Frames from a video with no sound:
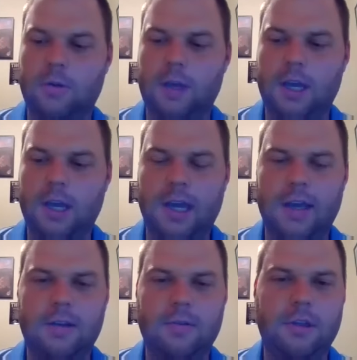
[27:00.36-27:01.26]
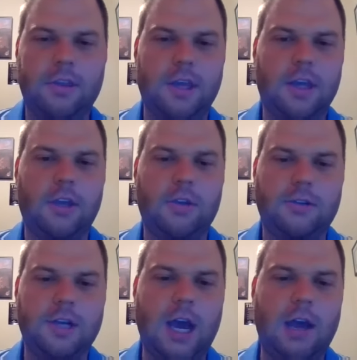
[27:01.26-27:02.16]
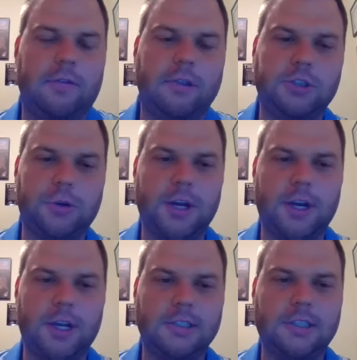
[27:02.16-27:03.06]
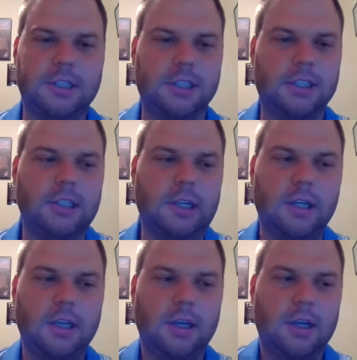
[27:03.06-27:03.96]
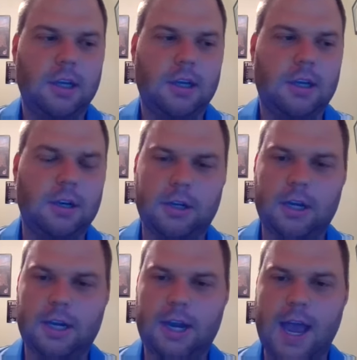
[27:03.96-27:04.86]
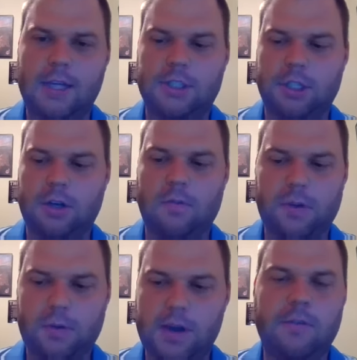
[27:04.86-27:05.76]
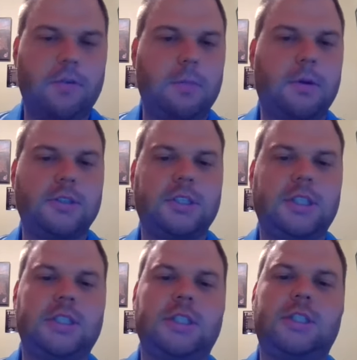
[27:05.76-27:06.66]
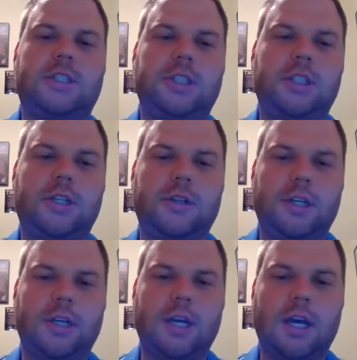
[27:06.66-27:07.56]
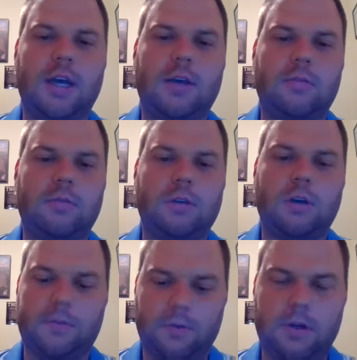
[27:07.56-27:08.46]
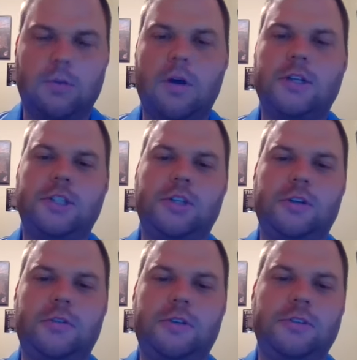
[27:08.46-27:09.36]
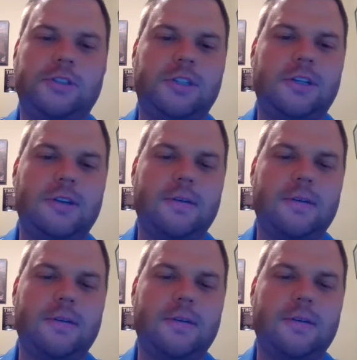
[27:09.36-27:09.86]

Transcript: we thank you, Ty, for joining us, and good luck at Ashland. Hopefully we have a football season this year, and we'll look forward to watching you in the future.